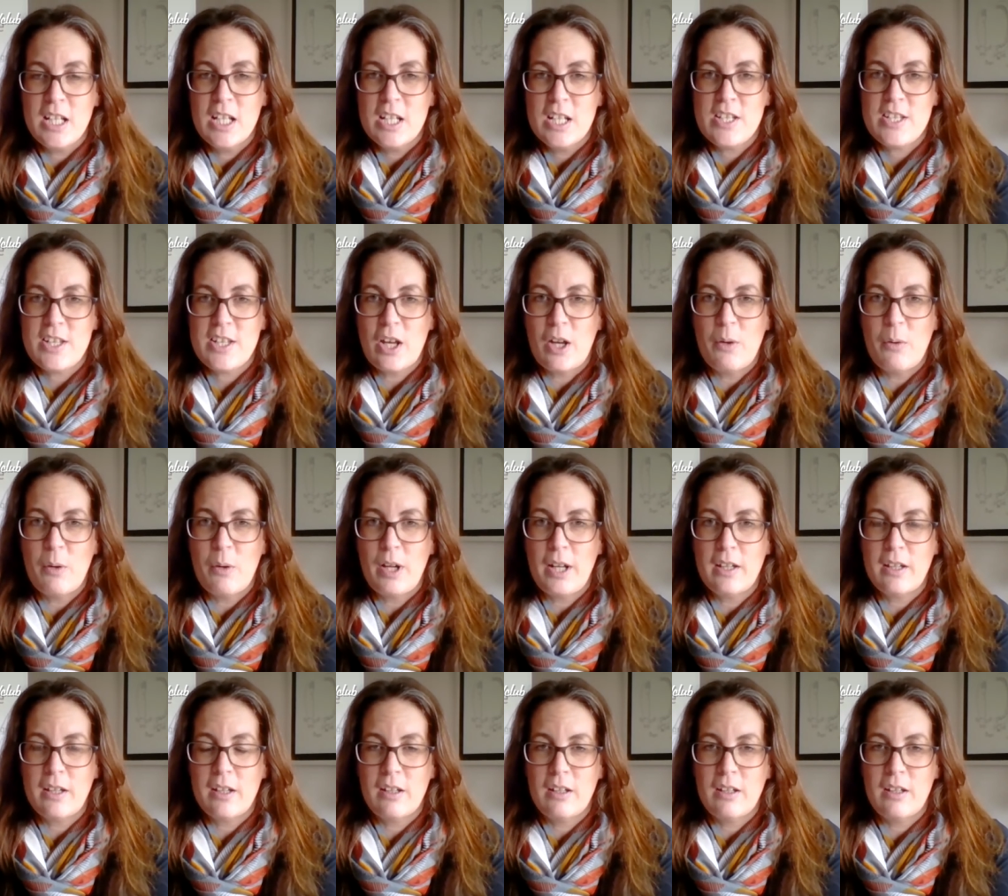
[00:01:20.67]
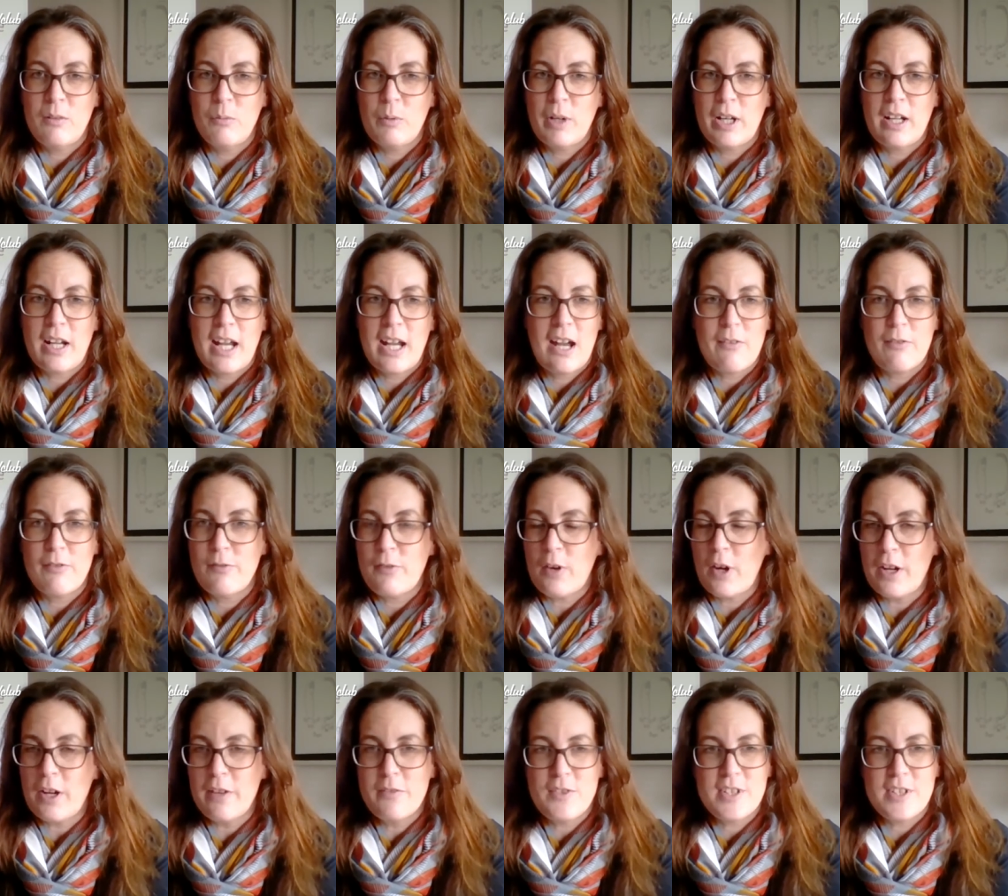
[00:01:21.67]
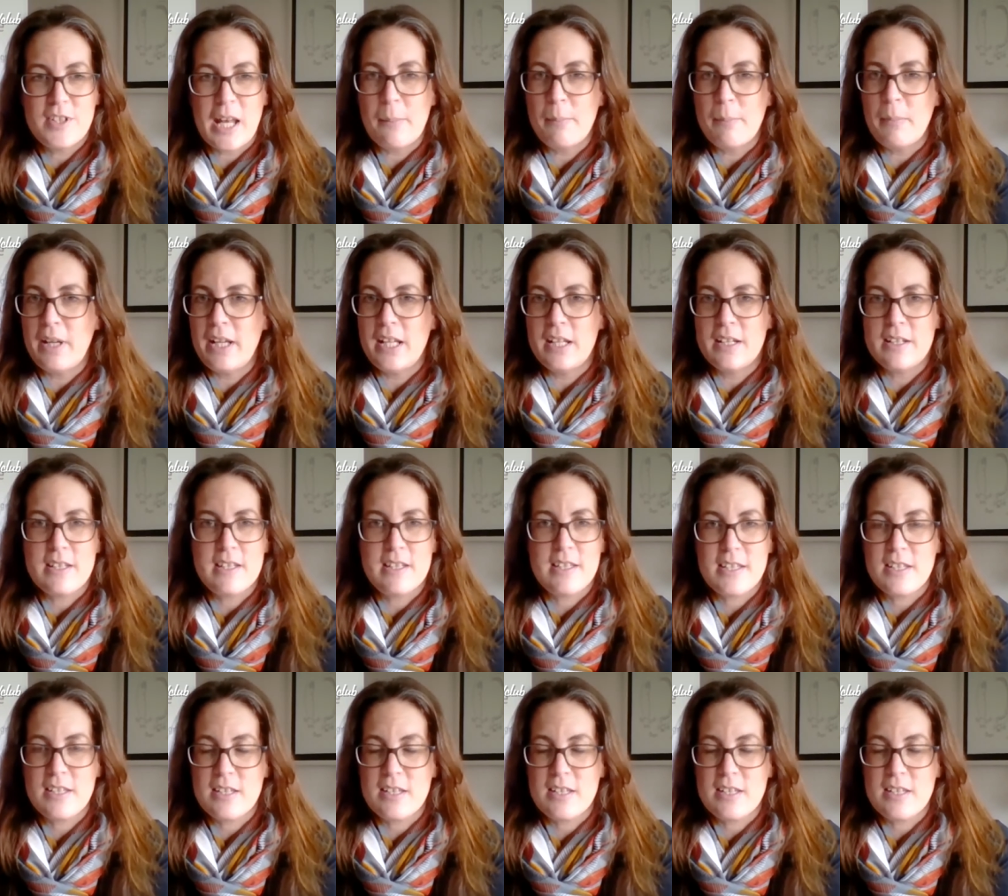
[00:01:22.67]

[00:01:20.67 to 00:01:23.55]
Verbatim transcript: So I can, when I have five, ten minutes